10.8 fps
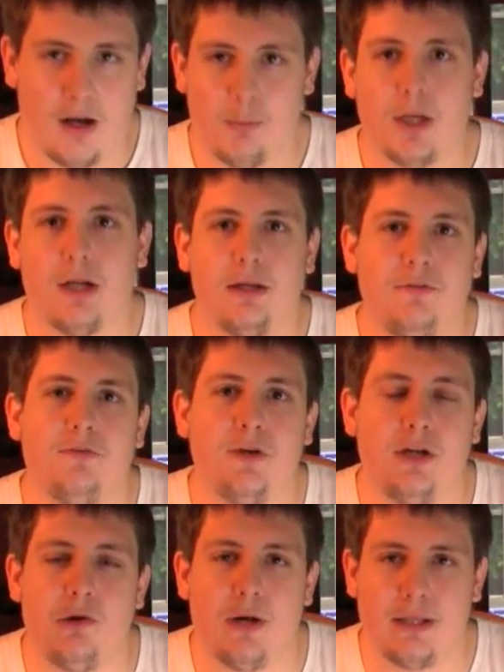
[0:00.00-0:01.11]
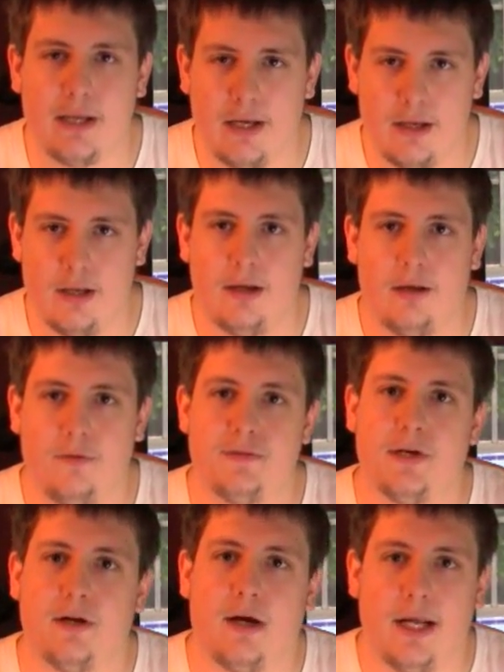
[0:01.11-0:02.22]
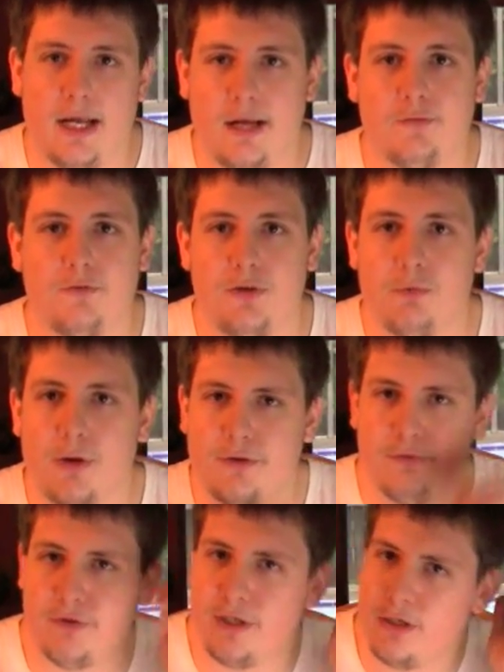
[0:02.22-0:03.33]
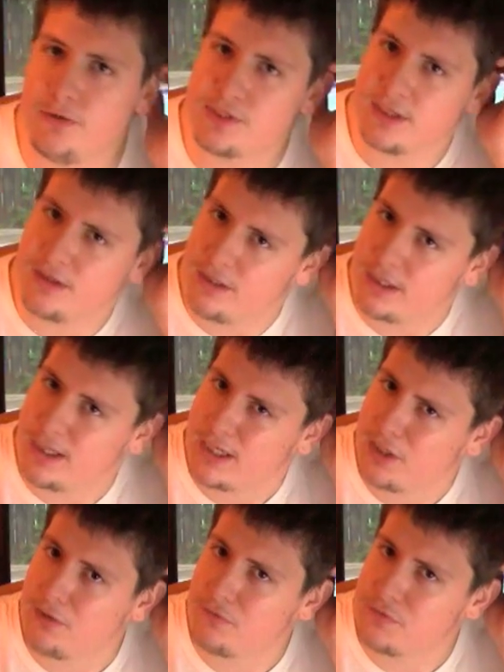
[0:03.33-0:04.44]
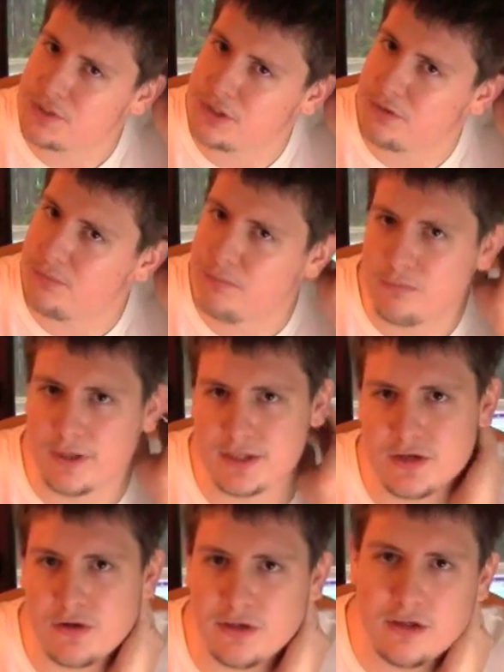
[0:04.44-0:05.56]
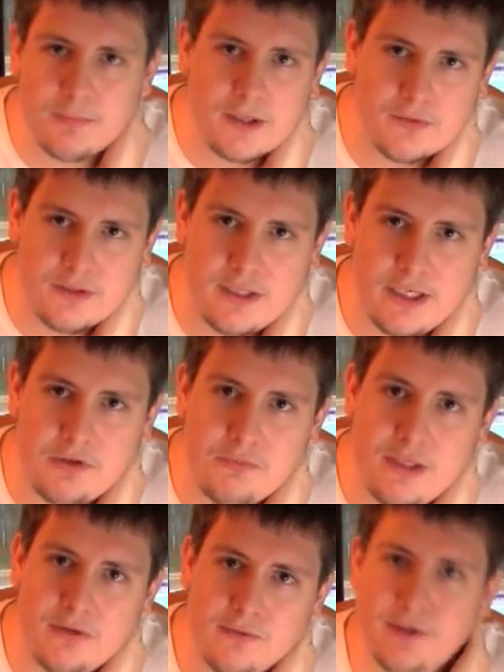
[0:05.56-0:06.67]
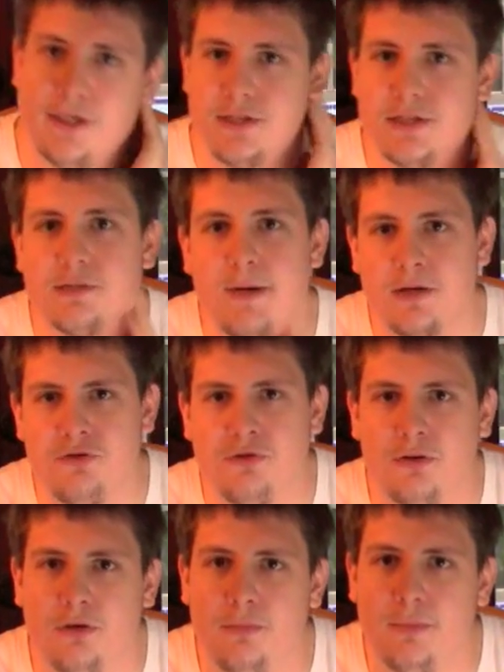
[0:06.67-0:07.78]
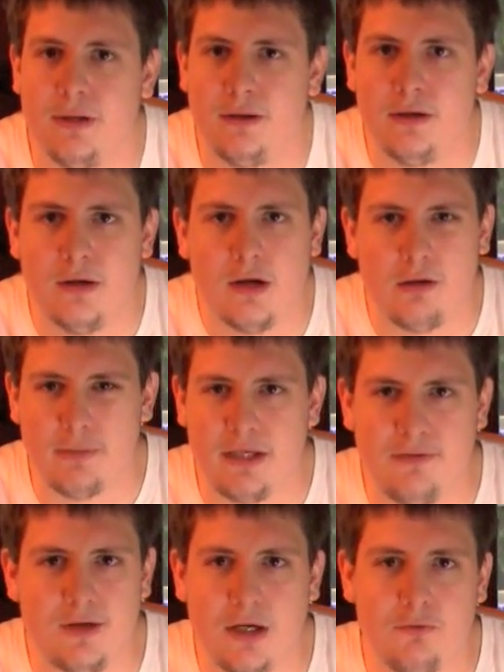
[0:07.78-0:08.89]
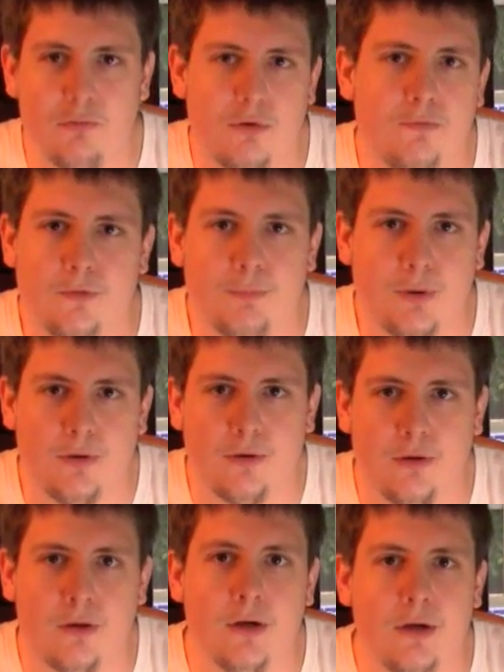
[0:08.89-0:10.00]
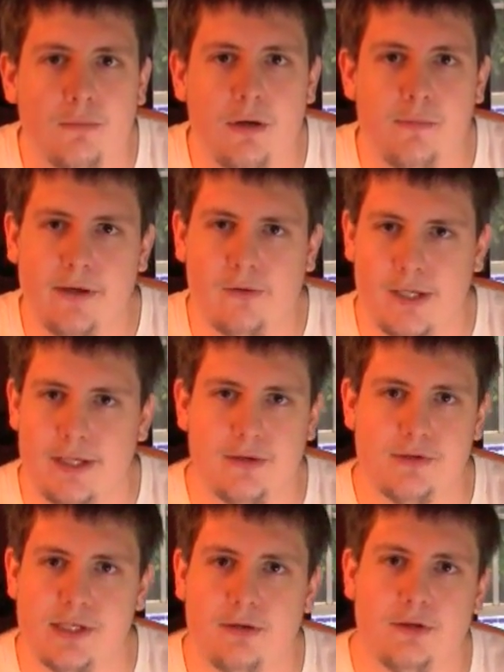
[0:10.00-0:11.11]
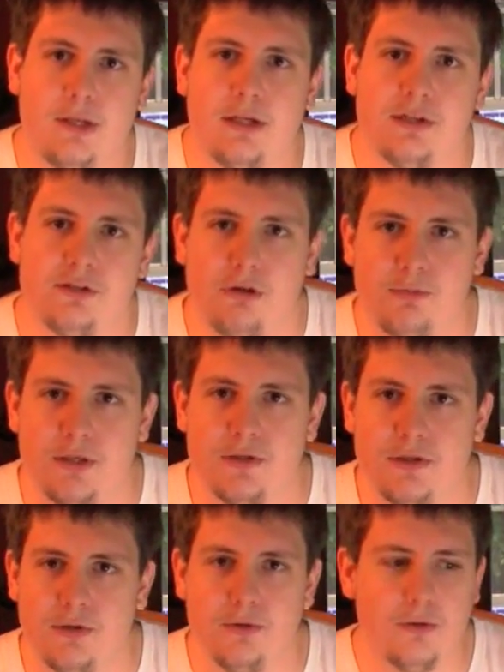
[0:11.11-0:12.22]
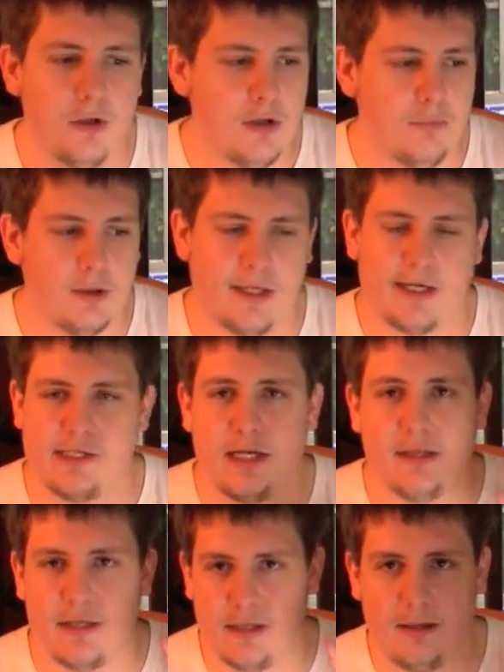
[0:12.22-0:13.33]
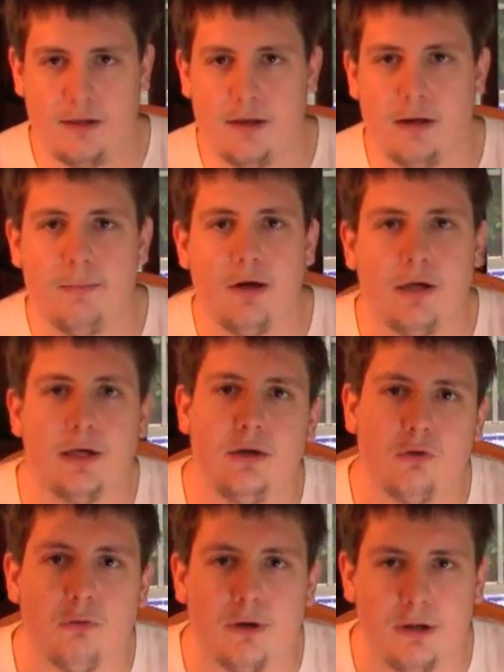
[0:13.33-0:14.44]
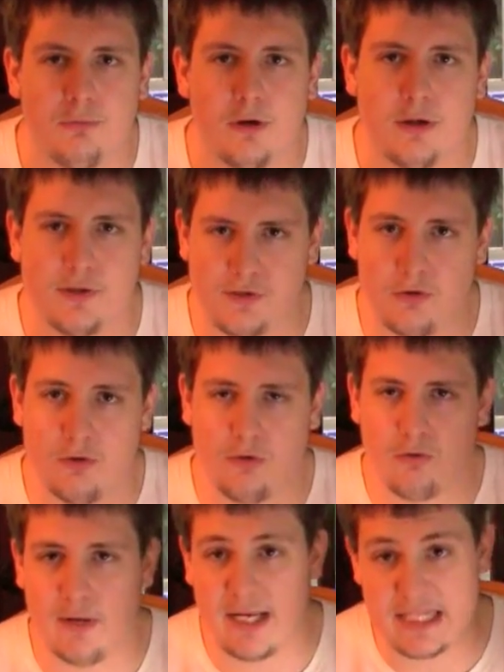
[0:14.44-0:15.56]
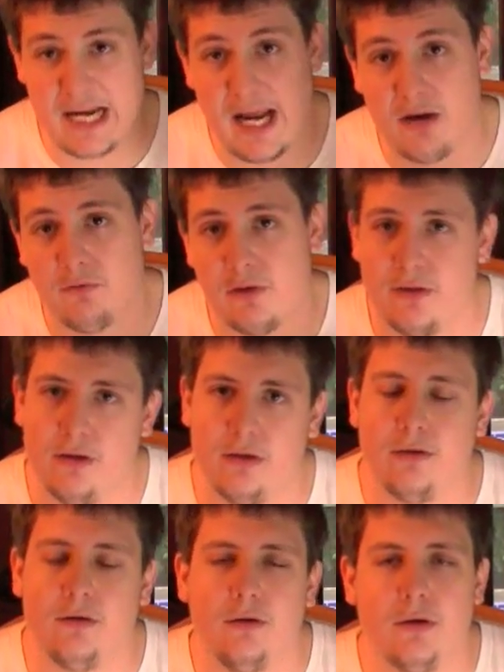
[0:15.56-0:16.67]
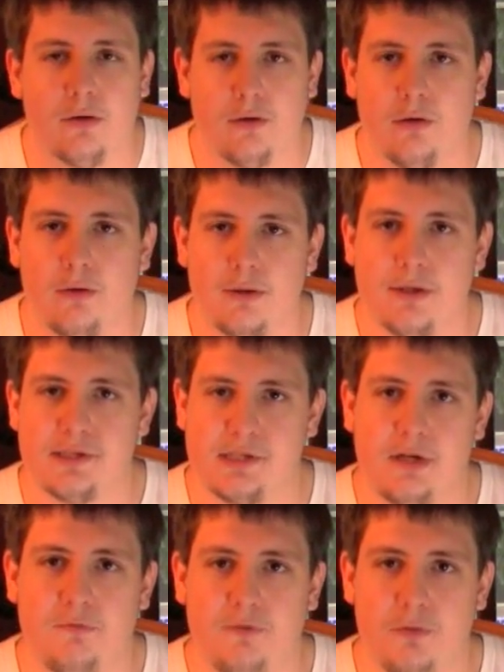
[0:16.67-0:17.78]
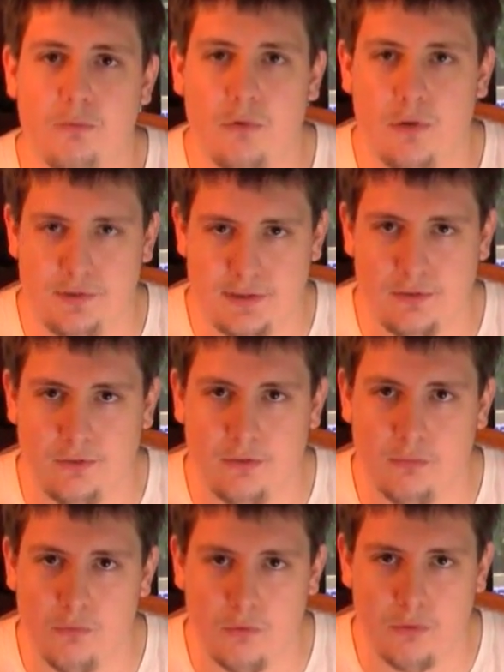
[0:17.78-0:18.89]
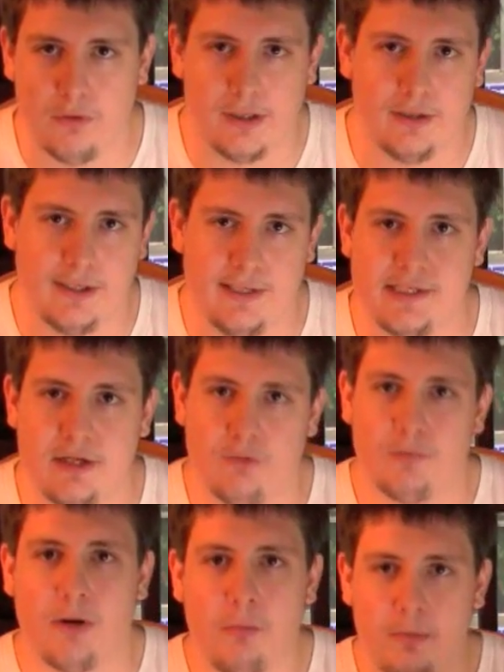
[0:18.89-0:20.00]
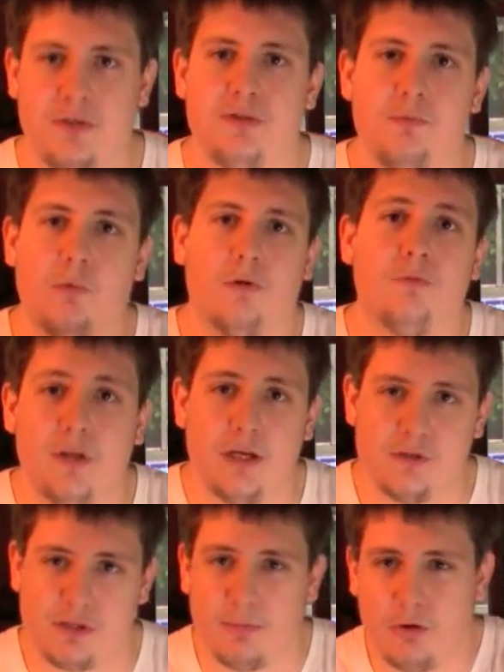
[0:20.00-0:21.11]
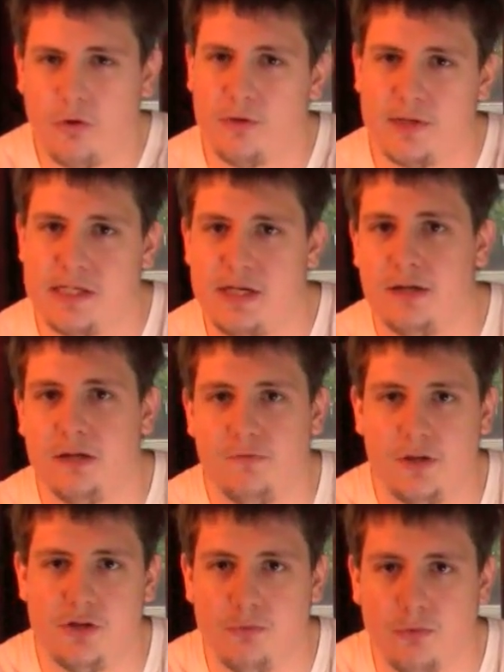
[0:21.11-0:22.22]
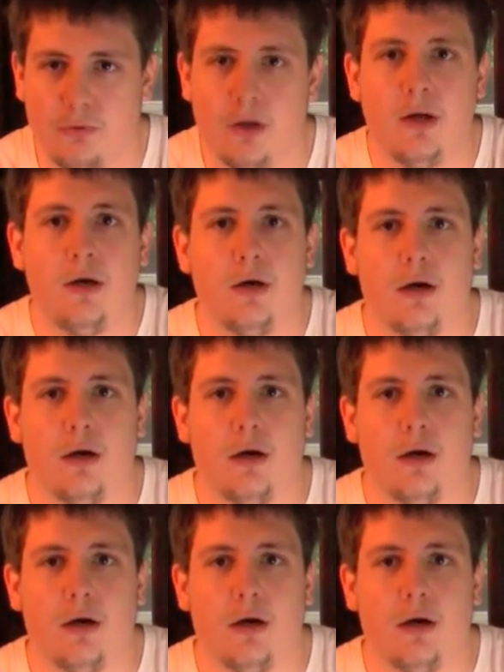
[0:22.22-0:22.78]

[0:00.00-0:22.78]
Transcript: I'm going to leave the video at that, and I have a few other videos. I think I have some, like, talking about the nanometer range spectrum, and I might even have one for PAR. Maybe I'll link those down in the description too. But like I said, the American Aquarium Products article has everything on this if you want to learn more. And like I said, I'll probably do more videos about all these individual